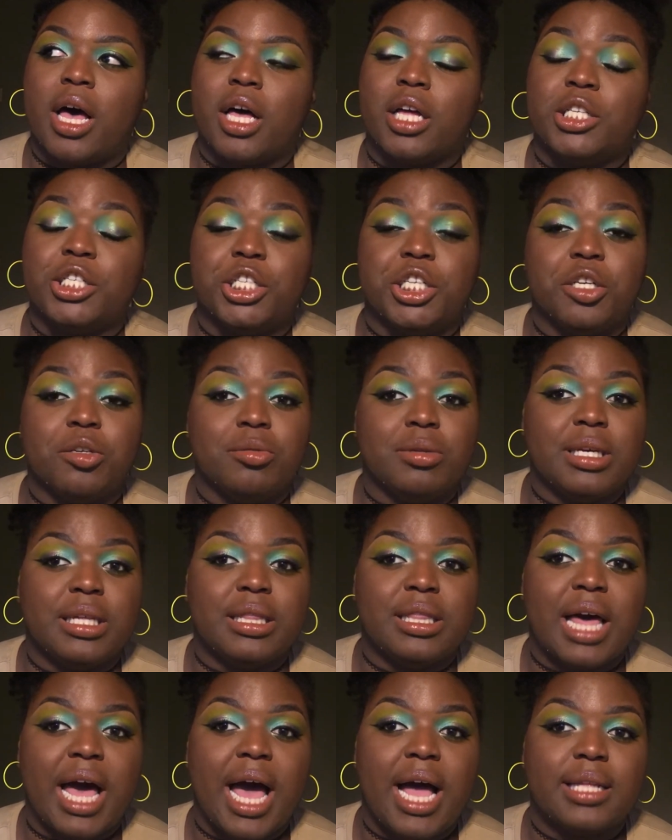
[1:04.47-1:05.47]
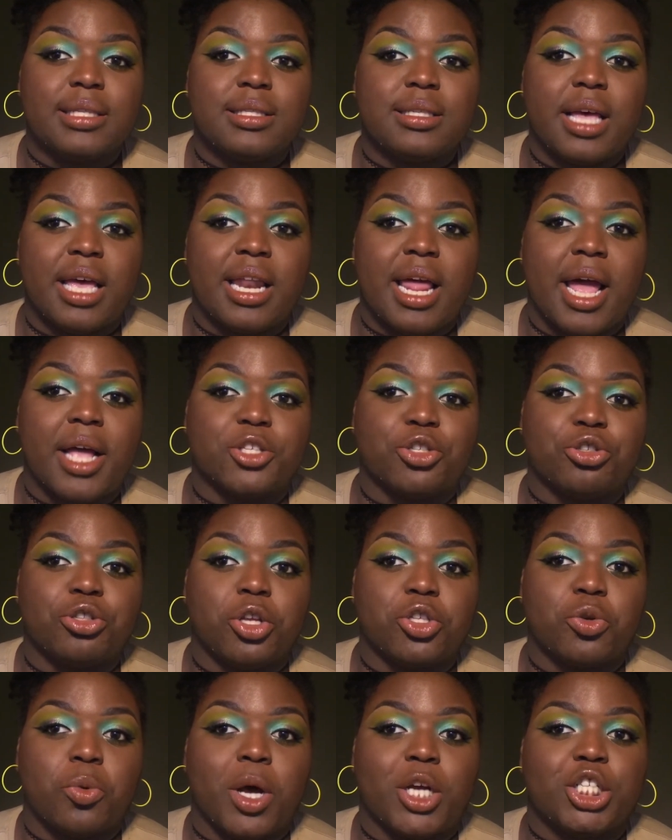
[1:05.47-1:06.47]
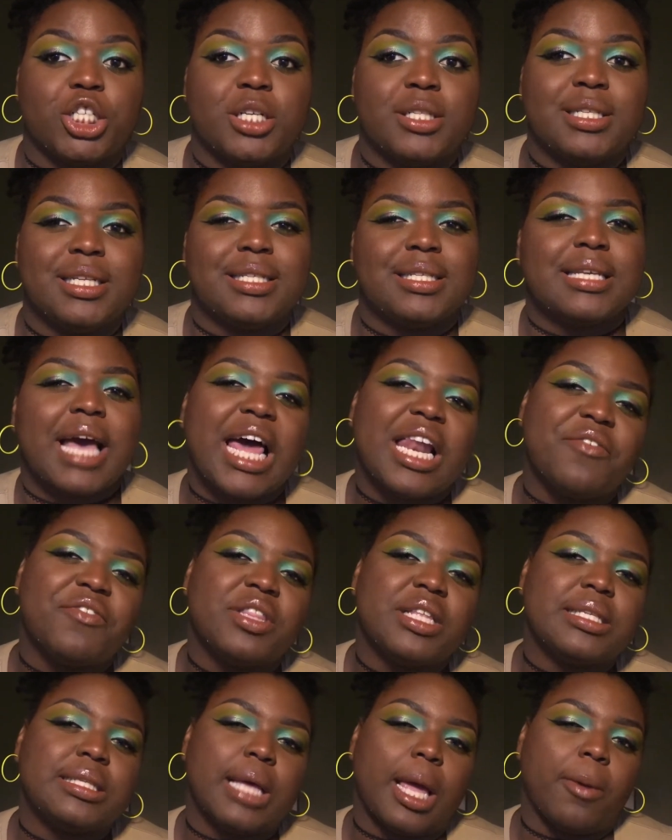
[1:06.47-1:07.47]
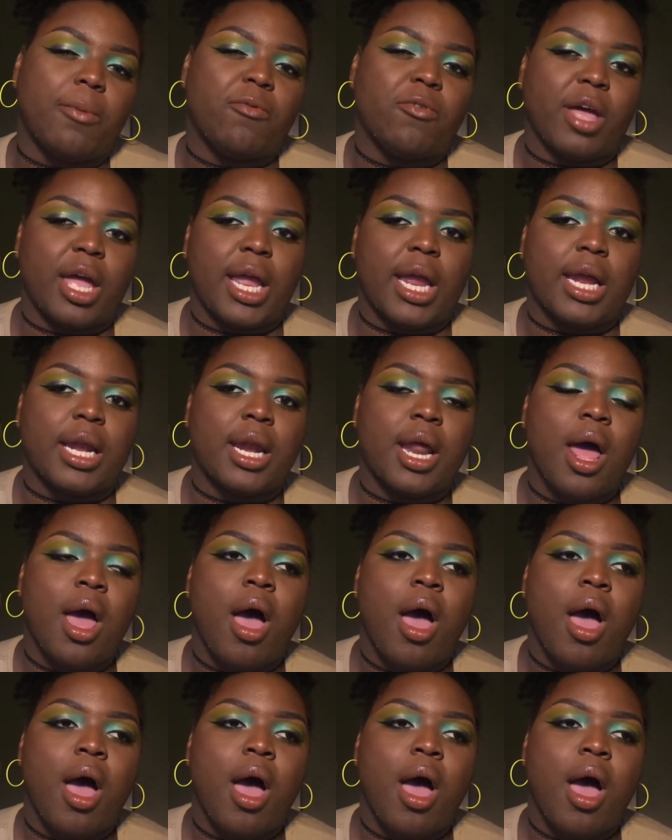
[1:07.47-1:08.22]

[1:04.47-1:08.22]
do you need that and answering those questions, this is kind of in the same vein.